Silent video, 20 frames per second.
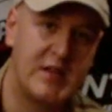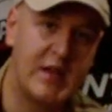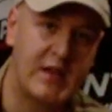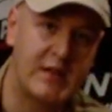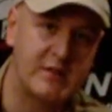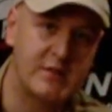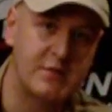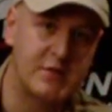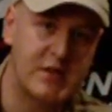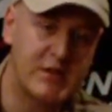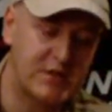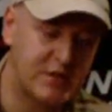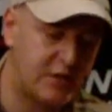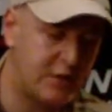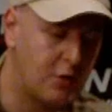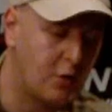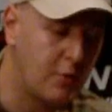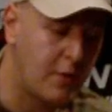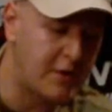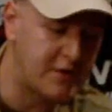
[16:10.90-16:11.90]
in length, so it's
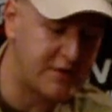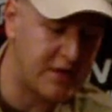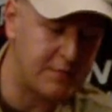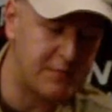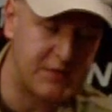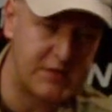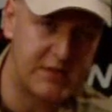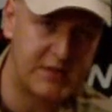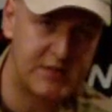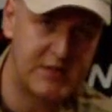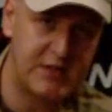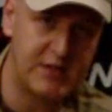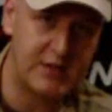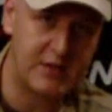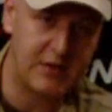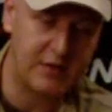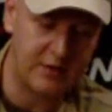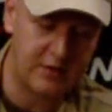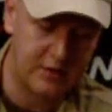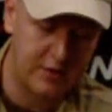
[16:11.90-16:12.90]
actually almost M16
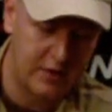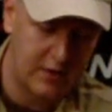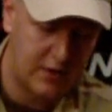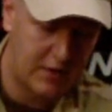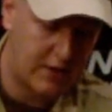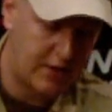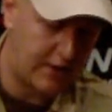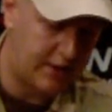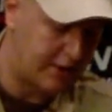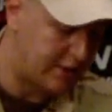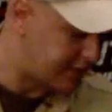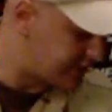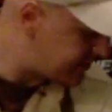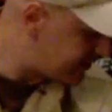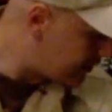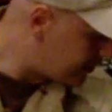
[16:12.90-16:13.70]
length. Like I